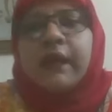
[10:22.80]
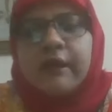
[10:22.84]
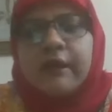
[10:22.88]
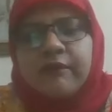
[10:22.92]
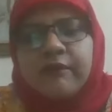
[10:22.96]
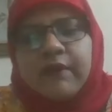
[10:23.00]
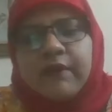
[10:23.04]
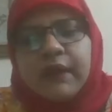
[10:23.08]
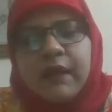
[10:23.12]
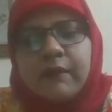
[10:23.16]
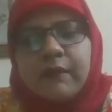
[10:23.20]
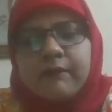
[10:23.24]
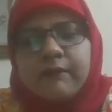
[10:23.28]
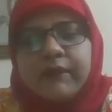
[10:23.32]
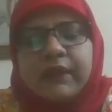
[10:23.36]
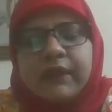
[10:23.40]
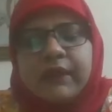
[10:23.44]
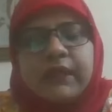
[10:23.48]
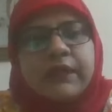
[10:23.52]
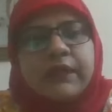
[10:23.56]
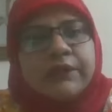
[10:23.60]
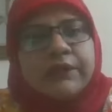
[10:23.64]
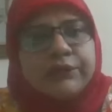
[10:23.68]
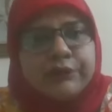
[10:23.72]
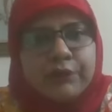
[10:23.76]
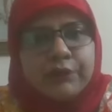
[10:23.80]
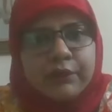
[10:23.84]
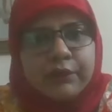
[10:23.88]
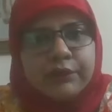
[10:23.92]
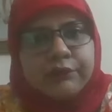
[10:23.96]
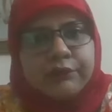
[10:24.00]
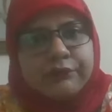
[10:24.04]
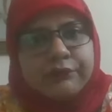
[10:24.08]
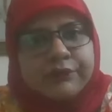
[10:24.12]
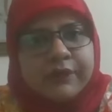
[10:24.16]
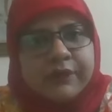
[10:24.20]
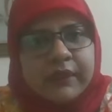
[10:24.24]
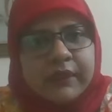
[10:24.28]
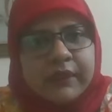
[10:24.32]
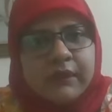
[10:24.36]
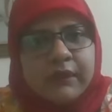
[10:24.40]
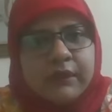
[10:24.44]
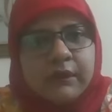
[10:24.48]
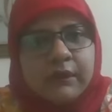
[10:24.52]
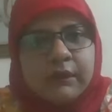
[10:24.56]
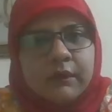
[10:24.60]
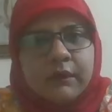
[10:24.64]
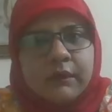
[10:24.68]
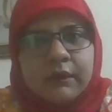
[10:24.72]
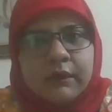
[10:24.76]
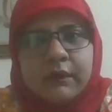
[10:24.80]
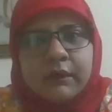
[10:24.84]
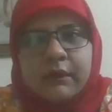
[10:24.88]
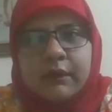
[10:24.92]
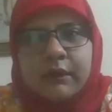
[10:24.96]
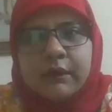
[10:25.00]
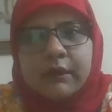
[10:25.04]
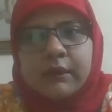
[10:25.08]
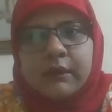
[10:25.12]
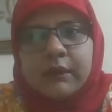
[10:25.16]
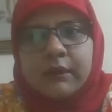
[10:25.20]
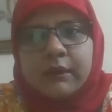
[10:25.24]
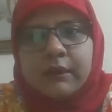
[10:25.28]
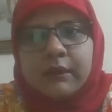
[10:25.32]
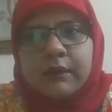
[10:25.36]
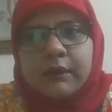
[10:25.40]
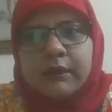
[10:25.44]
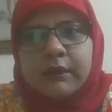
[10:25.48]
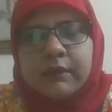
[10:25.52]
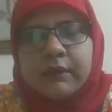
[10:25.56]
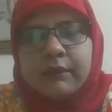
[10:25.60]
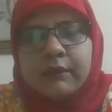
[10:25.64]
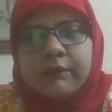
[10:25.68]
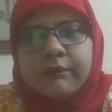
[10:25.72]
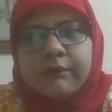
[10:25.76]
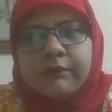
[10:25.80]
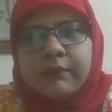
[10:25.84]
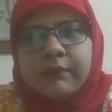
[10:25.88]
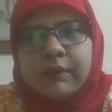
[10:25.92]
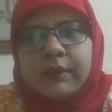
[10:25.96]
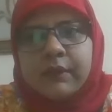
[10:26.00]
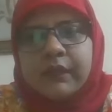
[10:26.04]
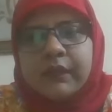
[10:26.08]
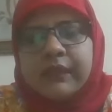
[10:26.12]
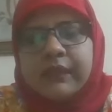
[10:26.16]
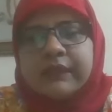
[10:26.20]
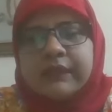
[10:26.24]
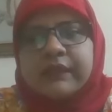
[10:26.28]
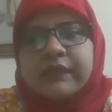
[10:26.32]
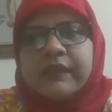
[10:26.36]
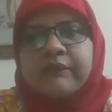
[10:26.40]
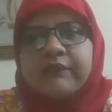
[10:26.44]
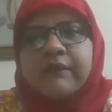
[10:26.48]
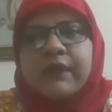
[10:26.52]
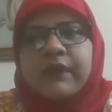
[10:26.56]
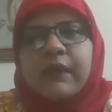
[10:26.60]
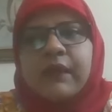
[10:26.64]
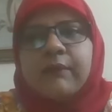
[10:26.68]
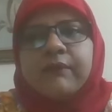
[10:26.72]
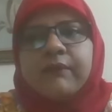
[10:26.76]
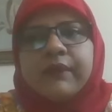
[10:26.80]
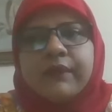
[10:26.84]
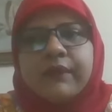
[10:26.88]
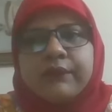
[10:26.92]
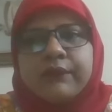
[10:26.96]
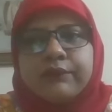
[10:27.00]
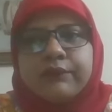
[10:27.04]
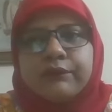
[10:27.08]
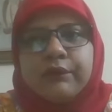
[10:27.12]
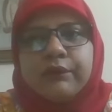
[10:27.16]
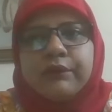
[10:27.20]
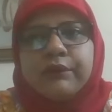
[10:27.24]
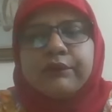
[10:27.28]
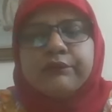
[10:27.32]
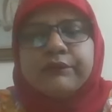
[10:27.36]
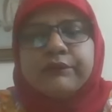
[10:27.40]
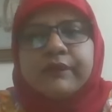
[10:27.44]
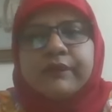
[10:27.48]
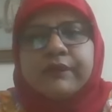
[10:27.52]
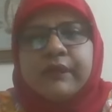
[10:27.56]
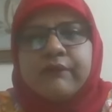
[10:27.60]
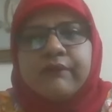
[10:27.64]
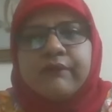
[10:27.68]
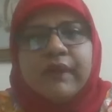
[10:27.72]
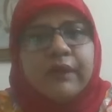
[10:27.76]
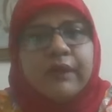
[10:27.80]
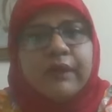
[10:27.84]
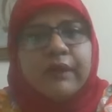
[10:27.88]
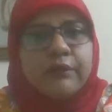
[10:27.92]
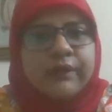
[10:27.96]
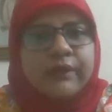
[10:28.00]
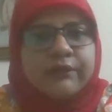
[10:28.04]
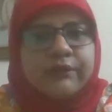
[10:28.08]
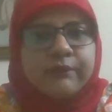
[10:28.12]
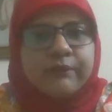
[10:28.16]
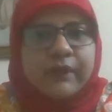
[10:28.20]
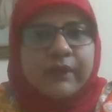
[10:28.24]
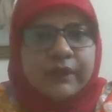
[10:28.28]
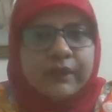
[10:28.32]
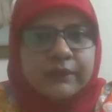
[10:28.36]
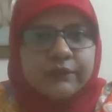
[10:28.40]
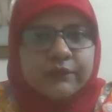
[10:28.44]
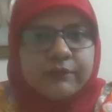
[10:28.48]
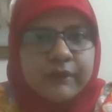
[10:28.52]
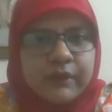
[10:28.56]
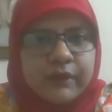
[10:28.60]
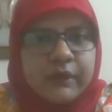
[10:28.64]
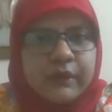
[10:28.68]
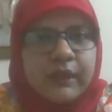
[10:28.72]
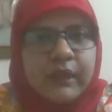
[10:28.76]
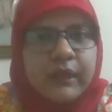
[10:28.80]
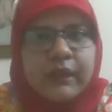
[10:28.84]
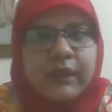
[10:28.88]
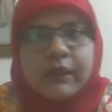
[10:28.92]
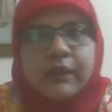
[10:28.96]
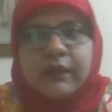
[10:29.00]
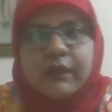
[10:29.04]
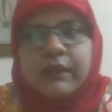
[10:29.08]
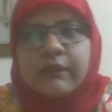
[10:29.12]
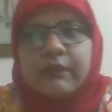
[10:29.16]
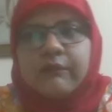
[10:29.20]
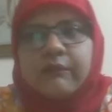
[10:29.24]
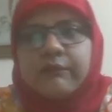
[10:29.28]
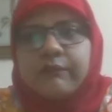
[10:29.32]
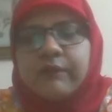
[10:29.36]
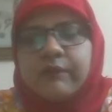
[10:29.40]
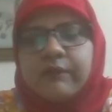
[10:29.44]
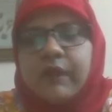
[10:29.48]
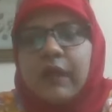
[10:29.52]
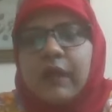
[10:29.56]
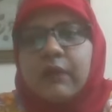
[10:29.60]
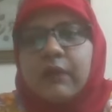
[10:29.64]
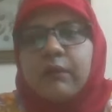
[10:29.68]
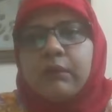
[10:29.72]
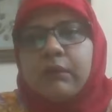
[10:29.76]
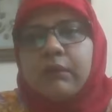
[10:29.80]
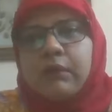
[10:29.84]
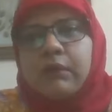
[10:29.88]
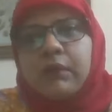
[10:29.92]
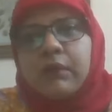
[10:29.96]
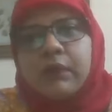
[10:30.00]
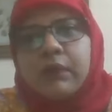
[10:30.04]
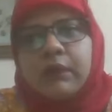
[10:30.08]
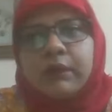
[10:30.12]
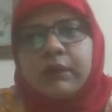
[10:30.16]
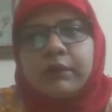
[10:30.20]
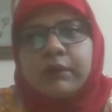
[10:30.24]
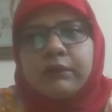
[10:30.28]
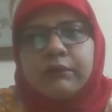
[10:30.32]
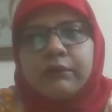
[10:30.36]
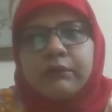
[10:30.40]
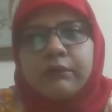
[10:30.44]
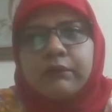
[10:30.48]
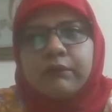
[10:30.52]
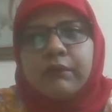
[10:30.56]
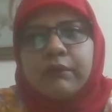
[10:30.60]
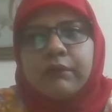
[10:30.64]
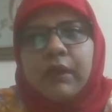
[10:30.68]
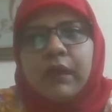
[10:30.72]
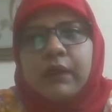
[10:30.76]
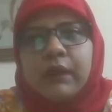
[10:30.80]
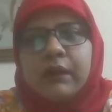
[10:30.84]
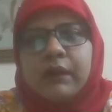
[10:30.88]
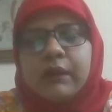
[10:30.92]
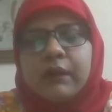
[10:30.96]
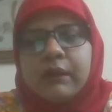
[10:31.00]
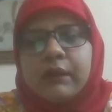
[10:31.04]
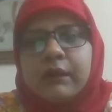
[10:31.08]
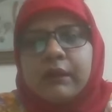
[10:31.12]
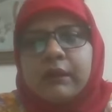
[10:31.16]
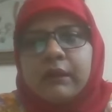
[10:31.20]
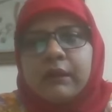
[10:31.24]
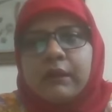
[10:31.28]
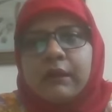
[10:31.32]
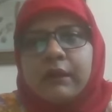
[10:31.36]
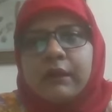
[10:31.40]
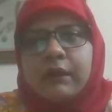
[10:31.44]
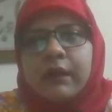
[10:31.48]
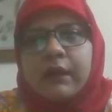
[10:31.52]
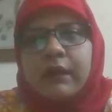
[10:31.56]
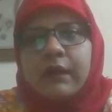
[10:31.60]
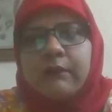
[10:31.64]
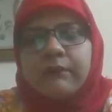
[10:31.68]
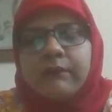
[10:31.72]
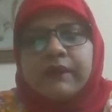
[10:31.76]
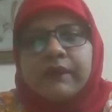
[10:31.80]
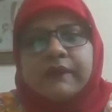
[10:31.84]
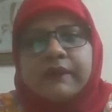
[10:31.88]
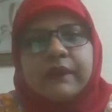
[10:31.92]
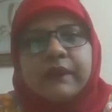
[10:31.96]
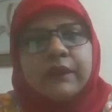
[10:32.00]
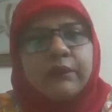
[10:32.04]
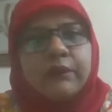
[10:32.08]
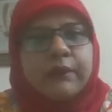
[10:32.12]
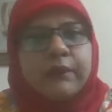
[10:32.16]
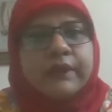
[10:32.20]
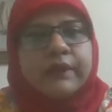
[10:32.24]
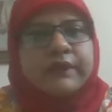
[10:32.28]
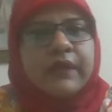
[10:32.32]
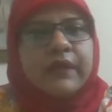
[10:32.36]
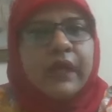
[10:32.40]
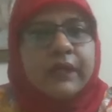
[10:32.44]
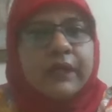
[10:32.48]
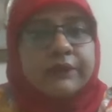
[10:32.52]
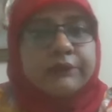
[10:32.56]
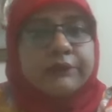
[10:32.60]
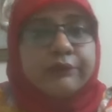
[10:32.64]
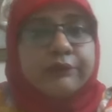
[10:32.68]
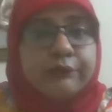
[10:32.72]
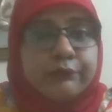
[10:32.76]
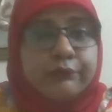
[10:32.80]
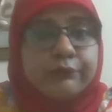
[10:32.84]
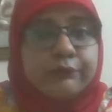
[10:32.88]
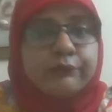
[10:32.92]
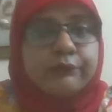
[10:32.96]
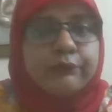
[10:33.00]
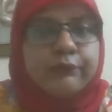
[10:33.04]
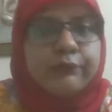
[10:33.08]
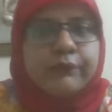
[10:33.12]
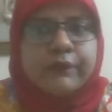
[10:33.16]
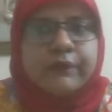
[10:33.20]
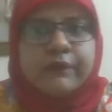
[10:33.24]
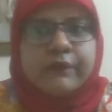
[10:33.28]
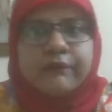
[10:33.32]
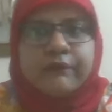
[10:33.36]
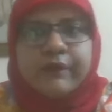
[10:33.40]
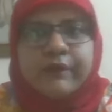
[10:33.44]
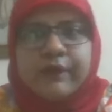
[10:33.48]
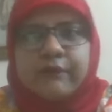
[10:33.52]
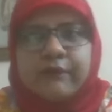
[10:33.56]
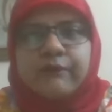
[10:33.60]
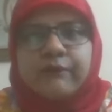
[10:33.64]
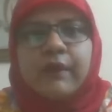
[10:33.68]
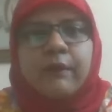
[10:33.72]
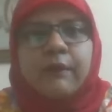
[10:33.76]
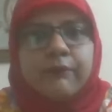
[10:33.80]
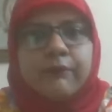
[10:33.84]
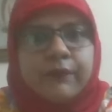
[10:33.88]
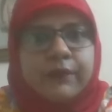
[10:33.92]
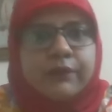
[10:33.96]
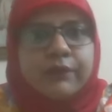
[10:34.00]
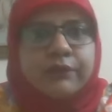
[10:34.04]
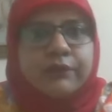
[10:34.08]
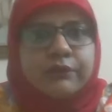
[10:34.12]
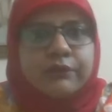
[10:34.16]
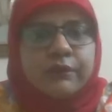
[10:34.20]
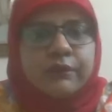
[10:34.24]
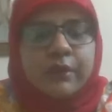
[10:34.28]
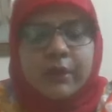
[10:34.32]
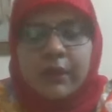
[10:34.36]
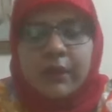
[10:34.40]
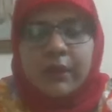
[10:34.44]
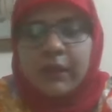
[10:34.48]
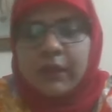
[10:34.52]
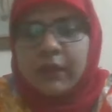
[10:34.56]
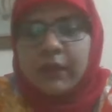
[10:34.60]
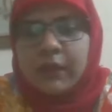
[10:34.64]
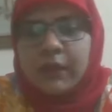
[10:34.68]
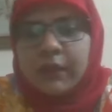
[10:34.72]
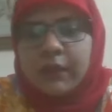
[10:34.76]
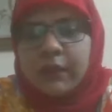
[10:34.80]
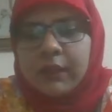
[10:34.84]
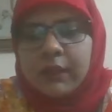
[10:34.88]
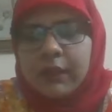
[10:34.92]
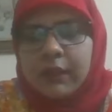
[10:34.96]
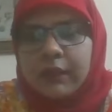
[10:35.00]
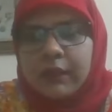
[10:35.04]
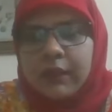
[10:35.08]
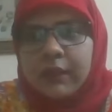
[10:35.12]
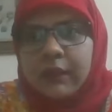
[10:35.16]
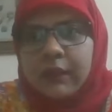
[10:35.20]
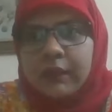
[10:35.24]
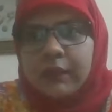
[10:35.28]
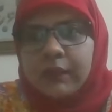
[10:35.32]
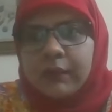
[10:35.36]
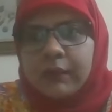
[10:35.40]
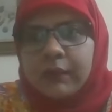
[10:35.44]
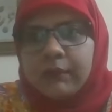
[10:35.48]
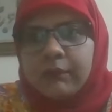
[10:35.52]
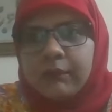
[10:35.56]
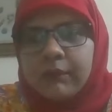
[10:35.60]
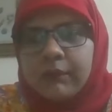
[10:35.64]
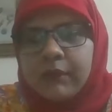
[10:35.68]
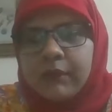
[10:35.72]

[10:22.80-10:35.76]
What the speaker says: If a company is not using uh, let's say if a company is not using value based management, and if now you are CEO has asked you if company should uh,